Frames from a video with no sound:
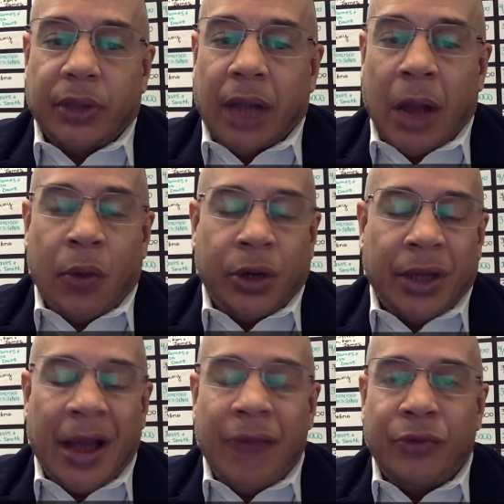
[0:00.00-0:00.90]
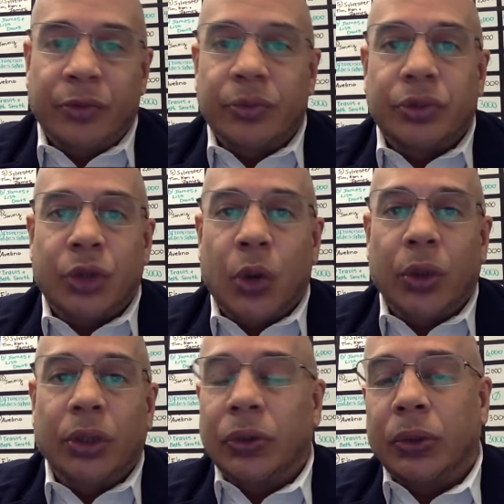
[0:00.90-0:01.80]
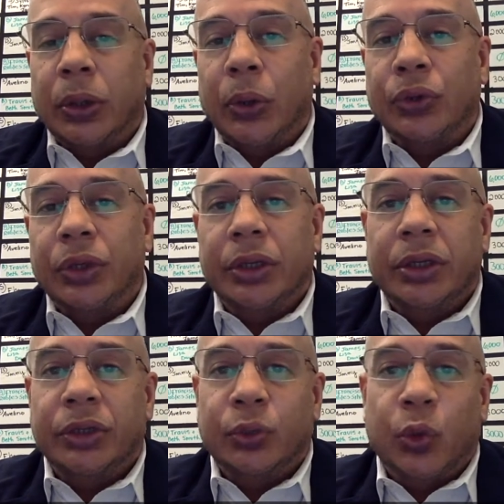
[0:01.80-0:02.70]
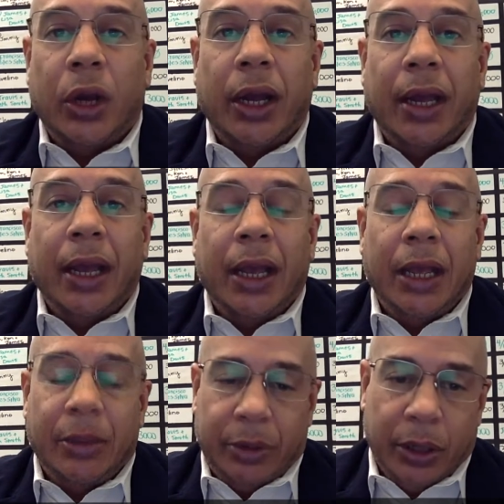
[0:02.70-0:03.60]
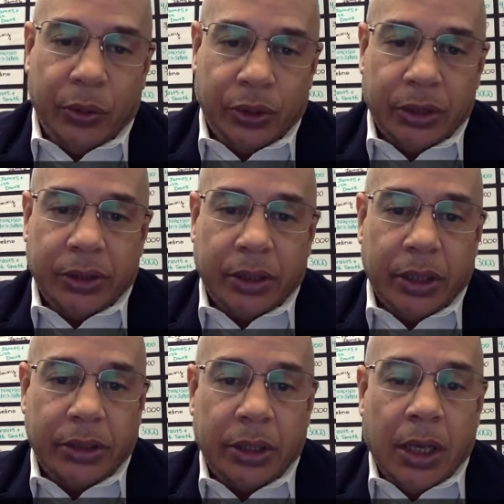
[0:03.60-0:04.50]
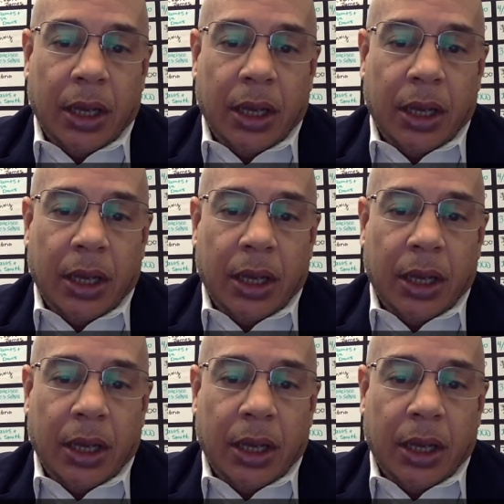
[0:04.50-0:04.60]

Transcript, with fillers: Our time from showing to closing is way below 60 days.